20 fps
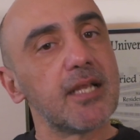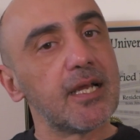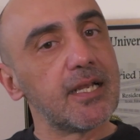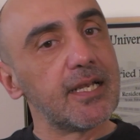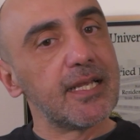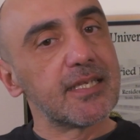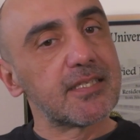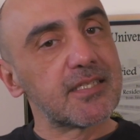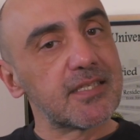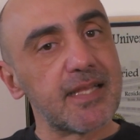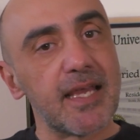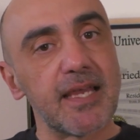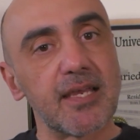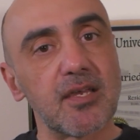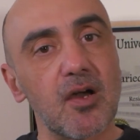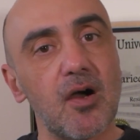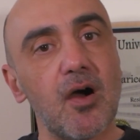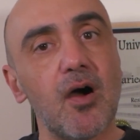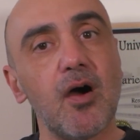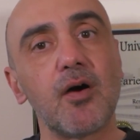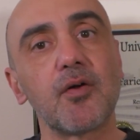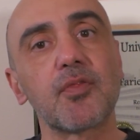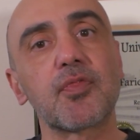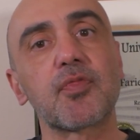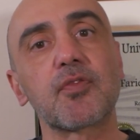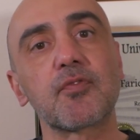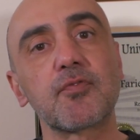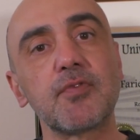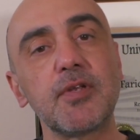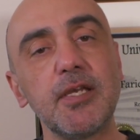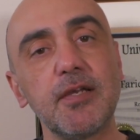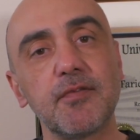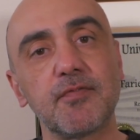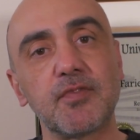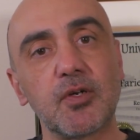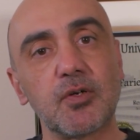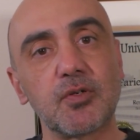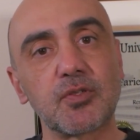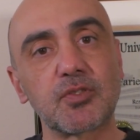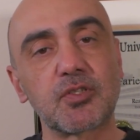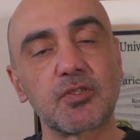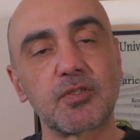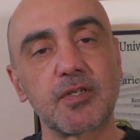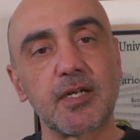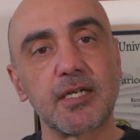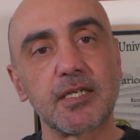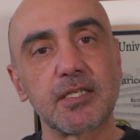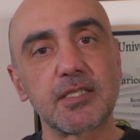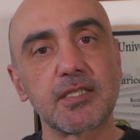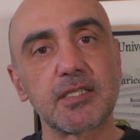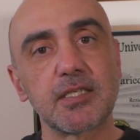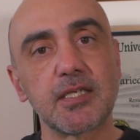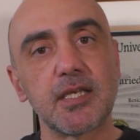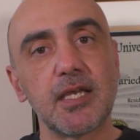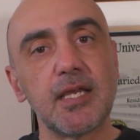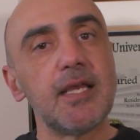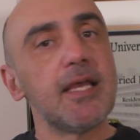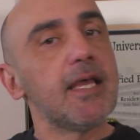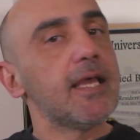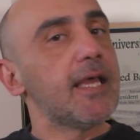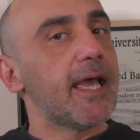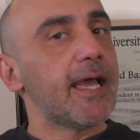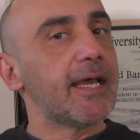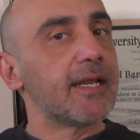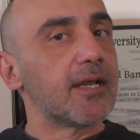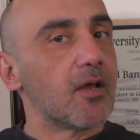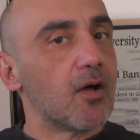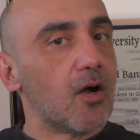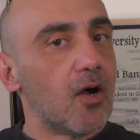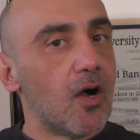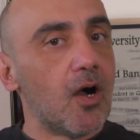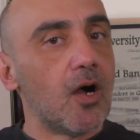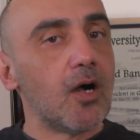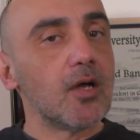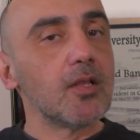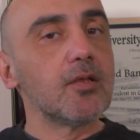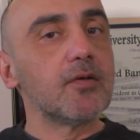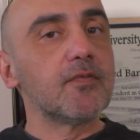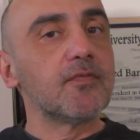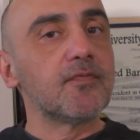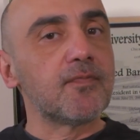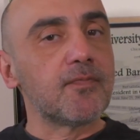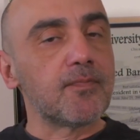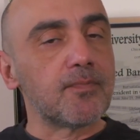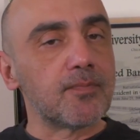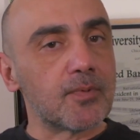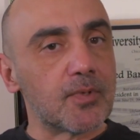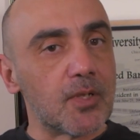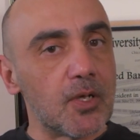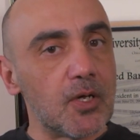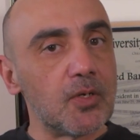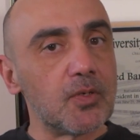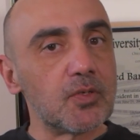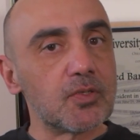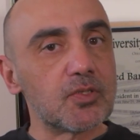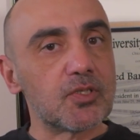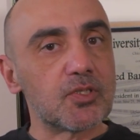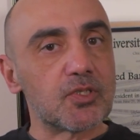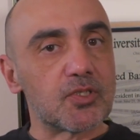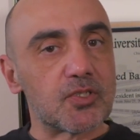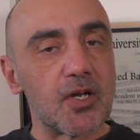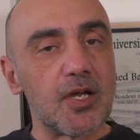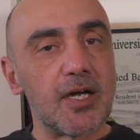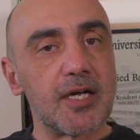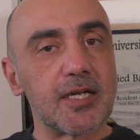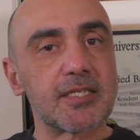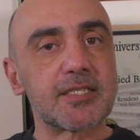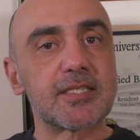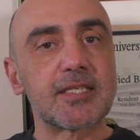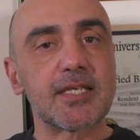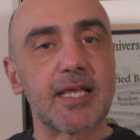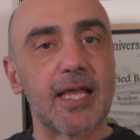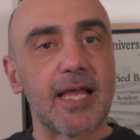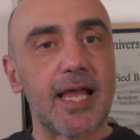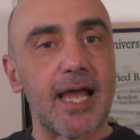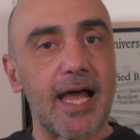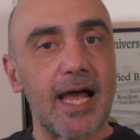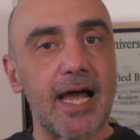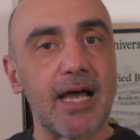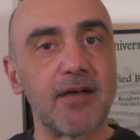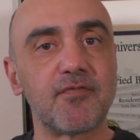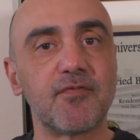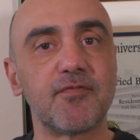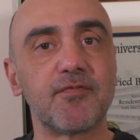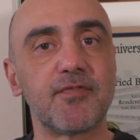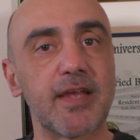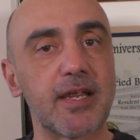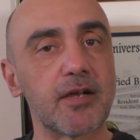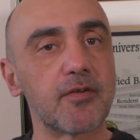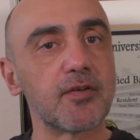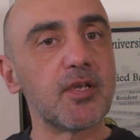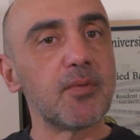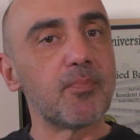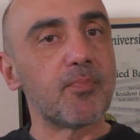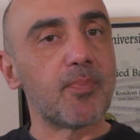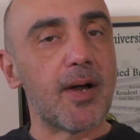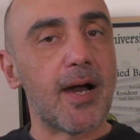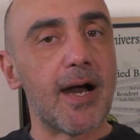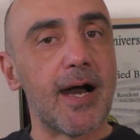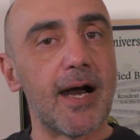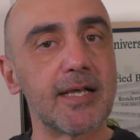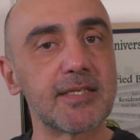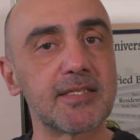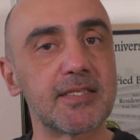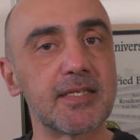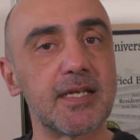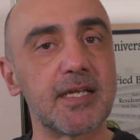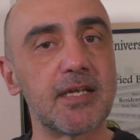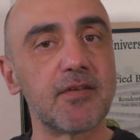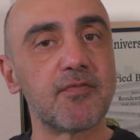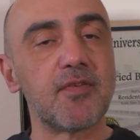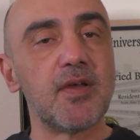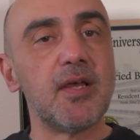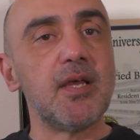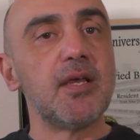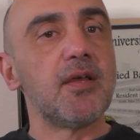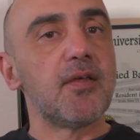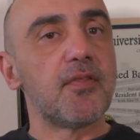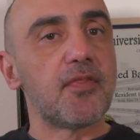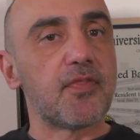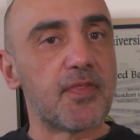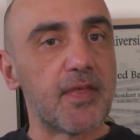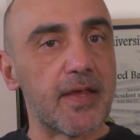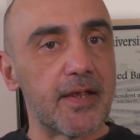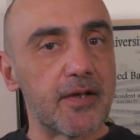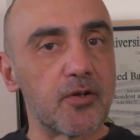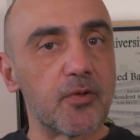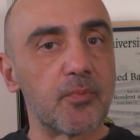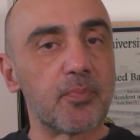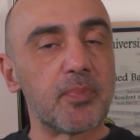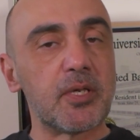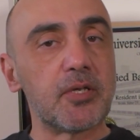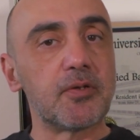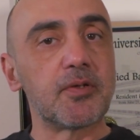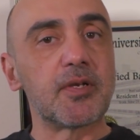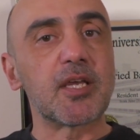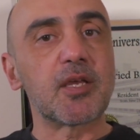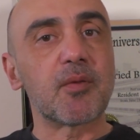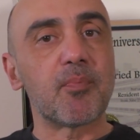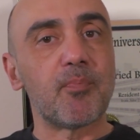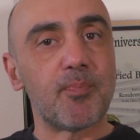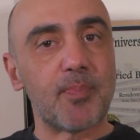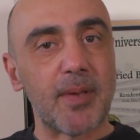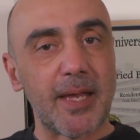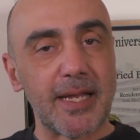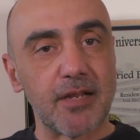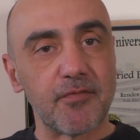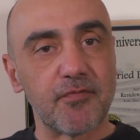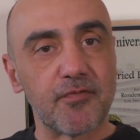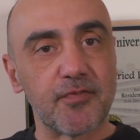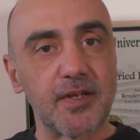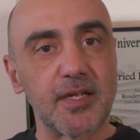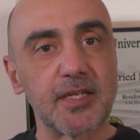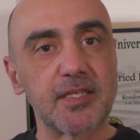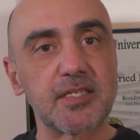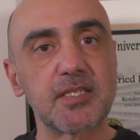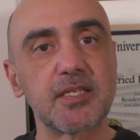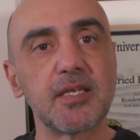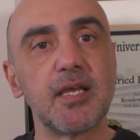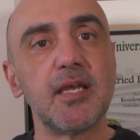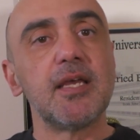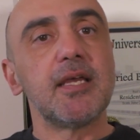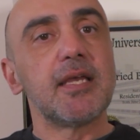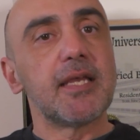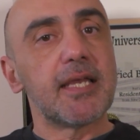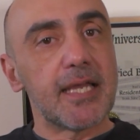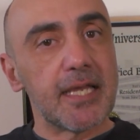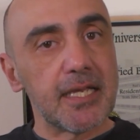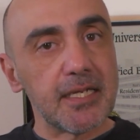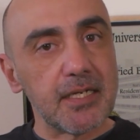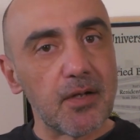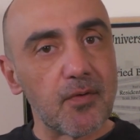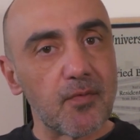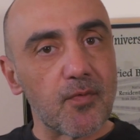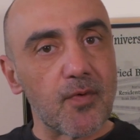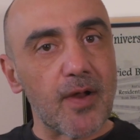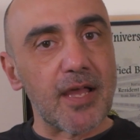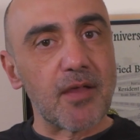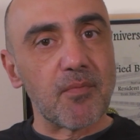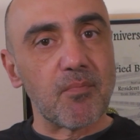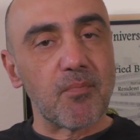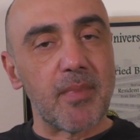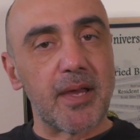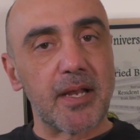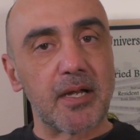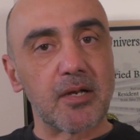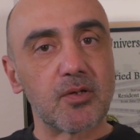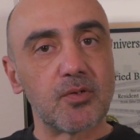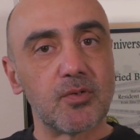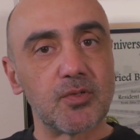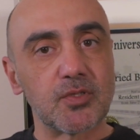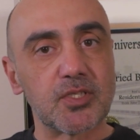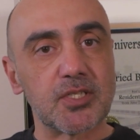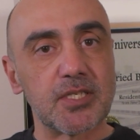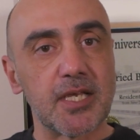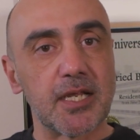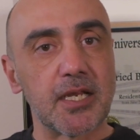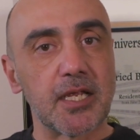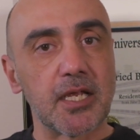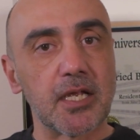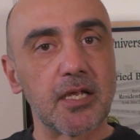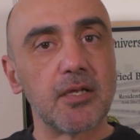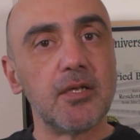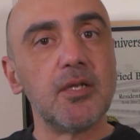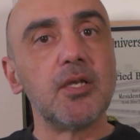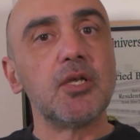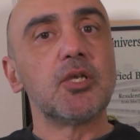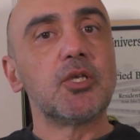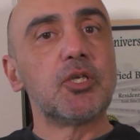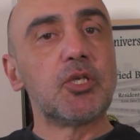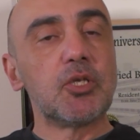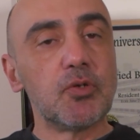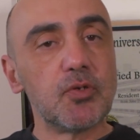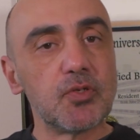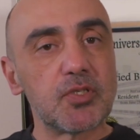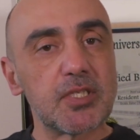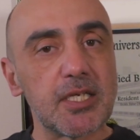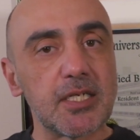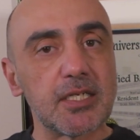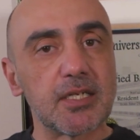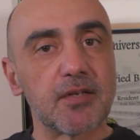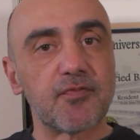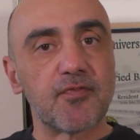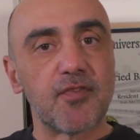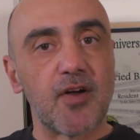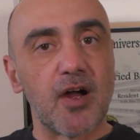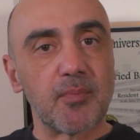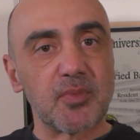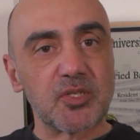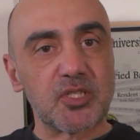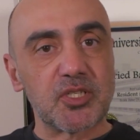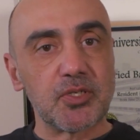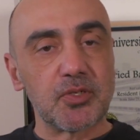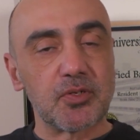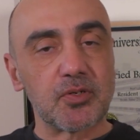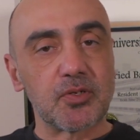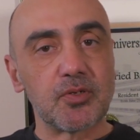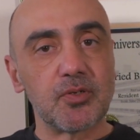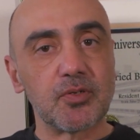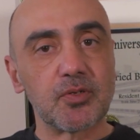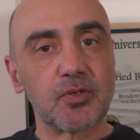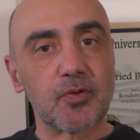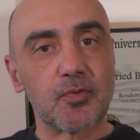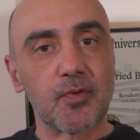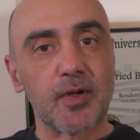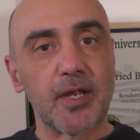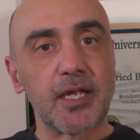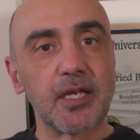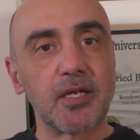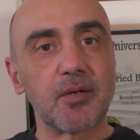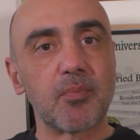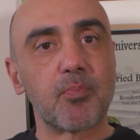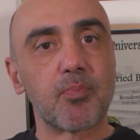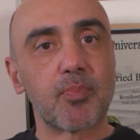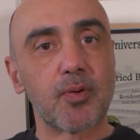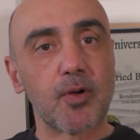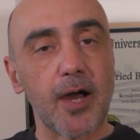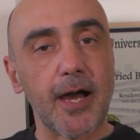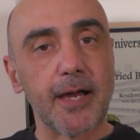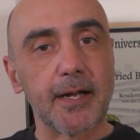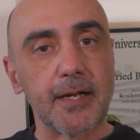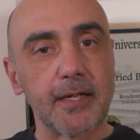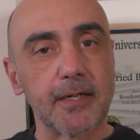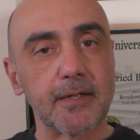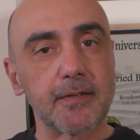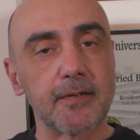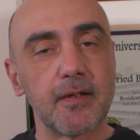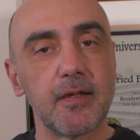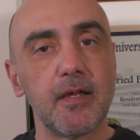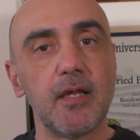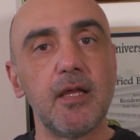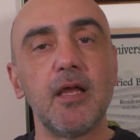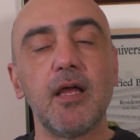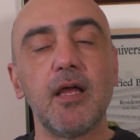Now let's take all three of those drugs. And all of those drugs have very positive therapeutic benefits in the right medical setting using the pharmaceutical grade product.